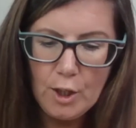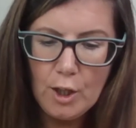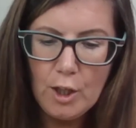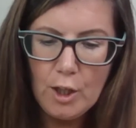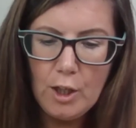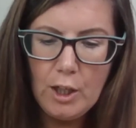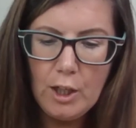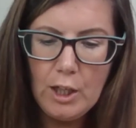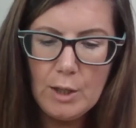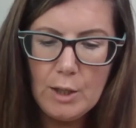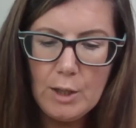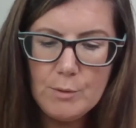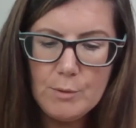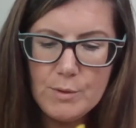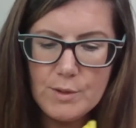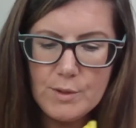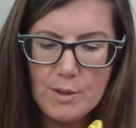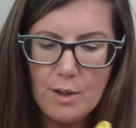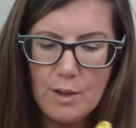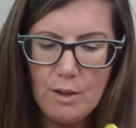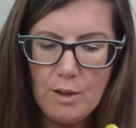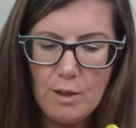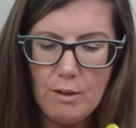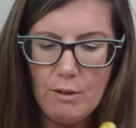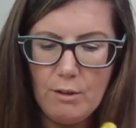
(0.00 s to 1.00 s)
close
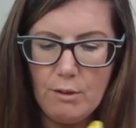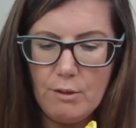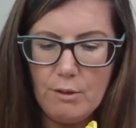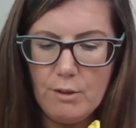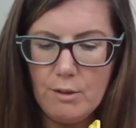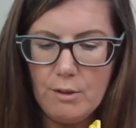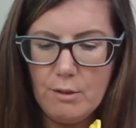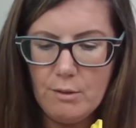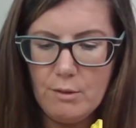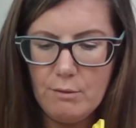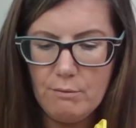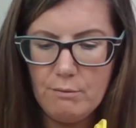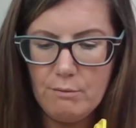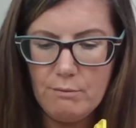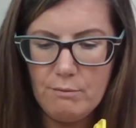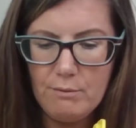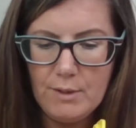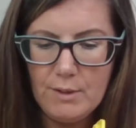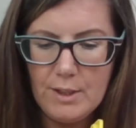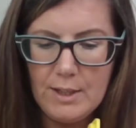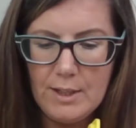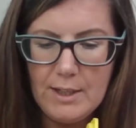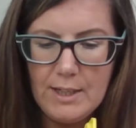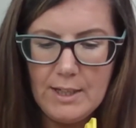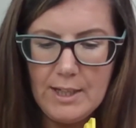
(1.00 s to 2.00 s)
on
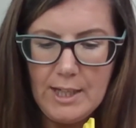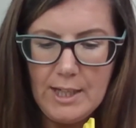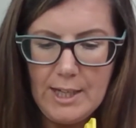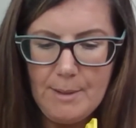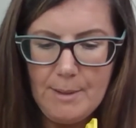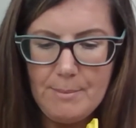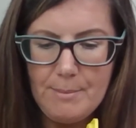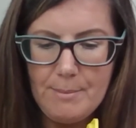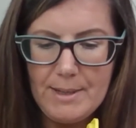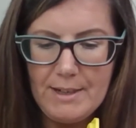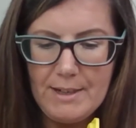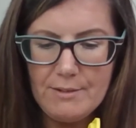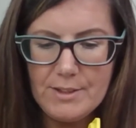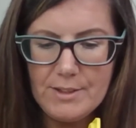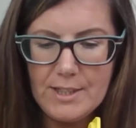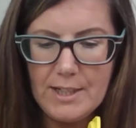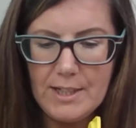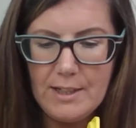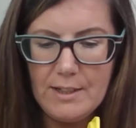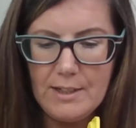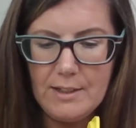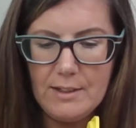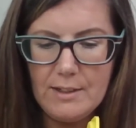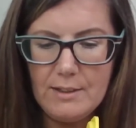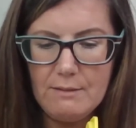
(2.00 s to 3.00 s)
about
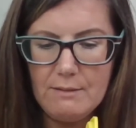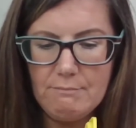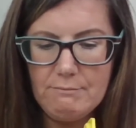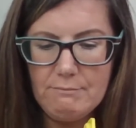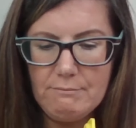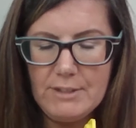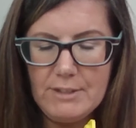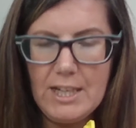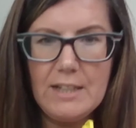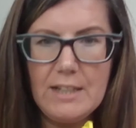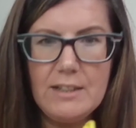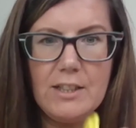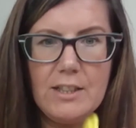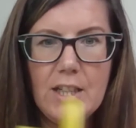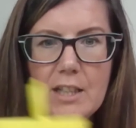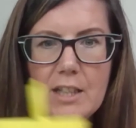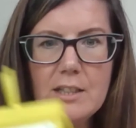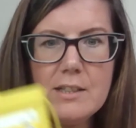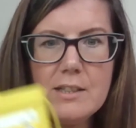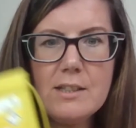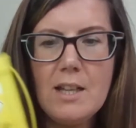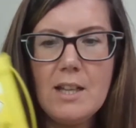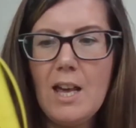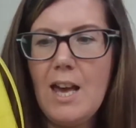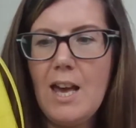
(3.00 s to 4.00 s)
10
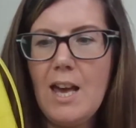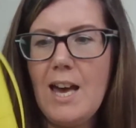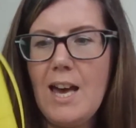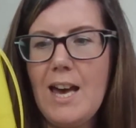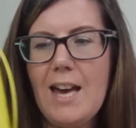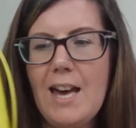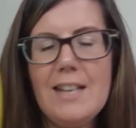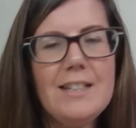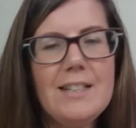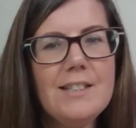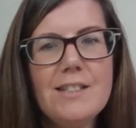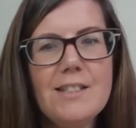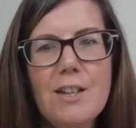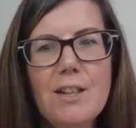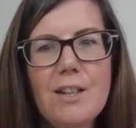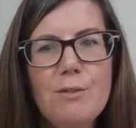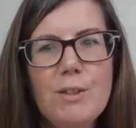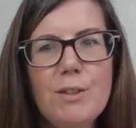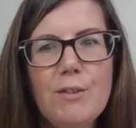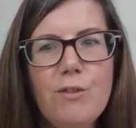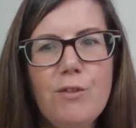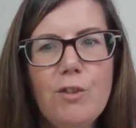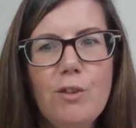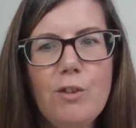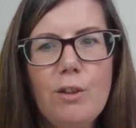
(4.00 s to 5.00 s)
years, and it's
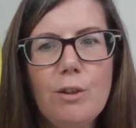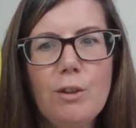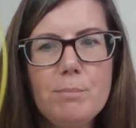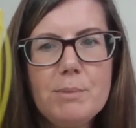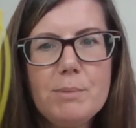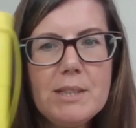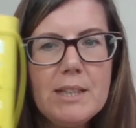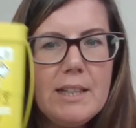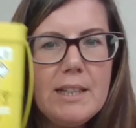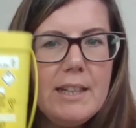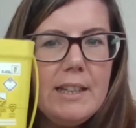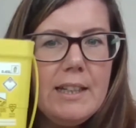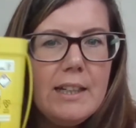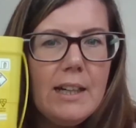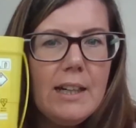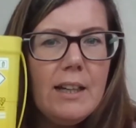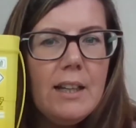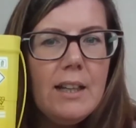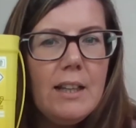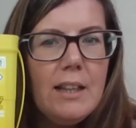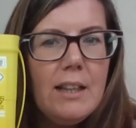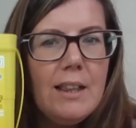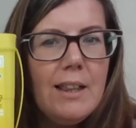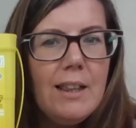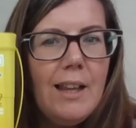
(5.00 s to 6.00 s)
only full up to here,
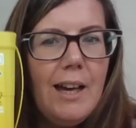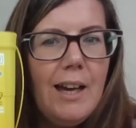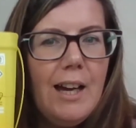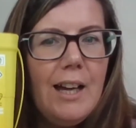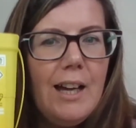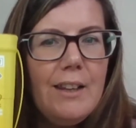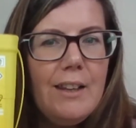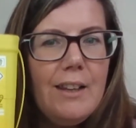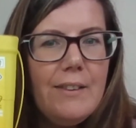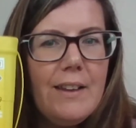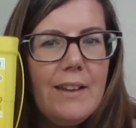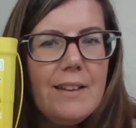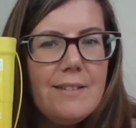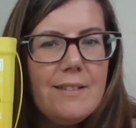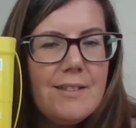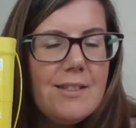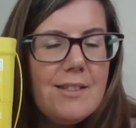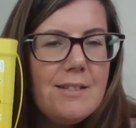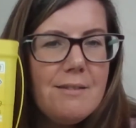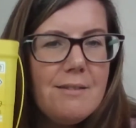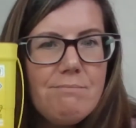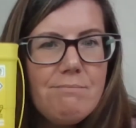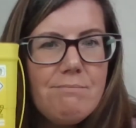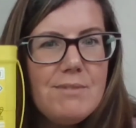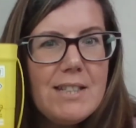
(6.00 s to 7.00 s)
and
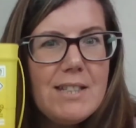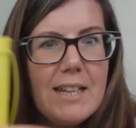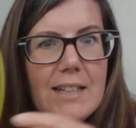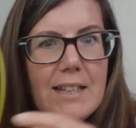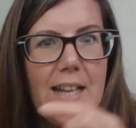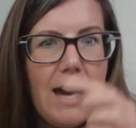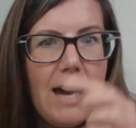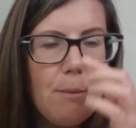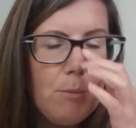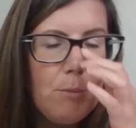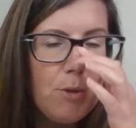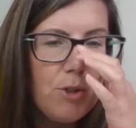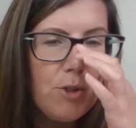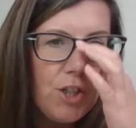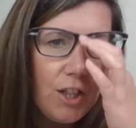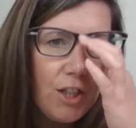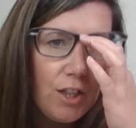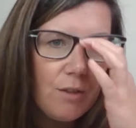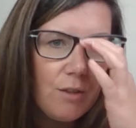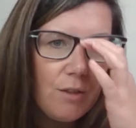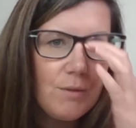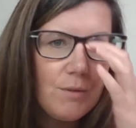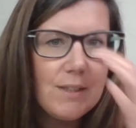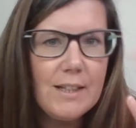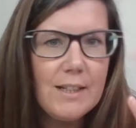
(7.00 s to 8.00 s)
that's saying how much I
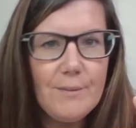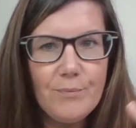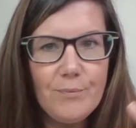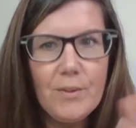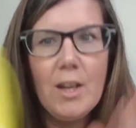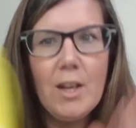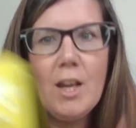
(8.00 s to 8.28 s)
use it.